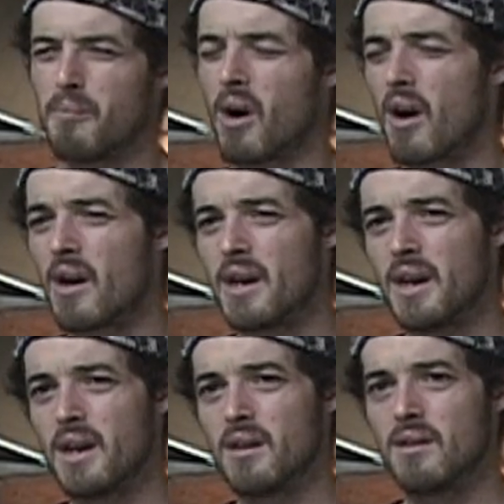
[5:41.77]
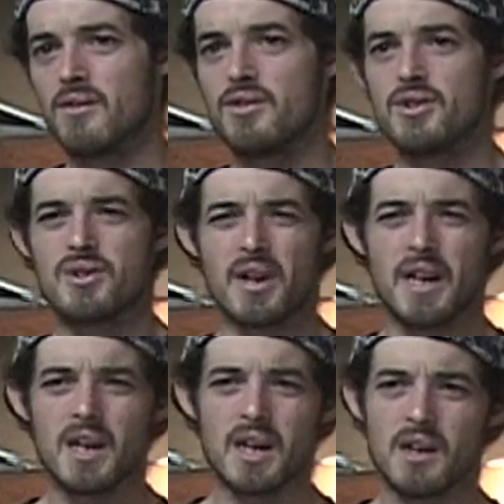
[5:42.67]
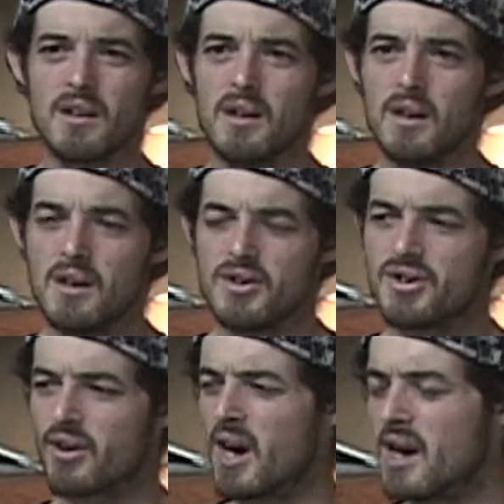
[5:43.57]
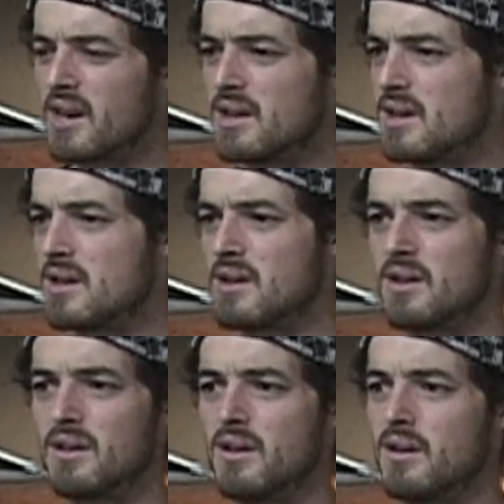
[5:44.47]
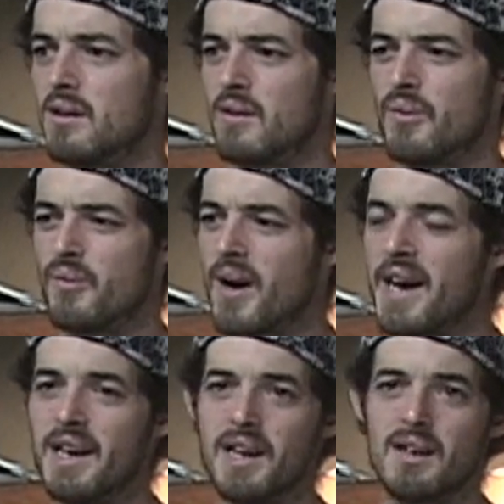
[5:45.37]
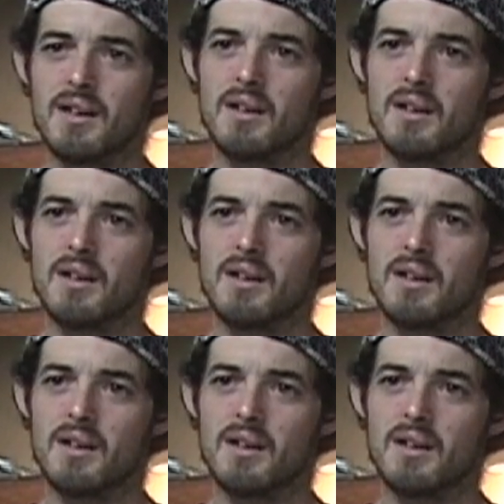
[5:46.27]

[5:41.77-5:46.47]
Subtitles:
partying, drinking, drugs, fighting.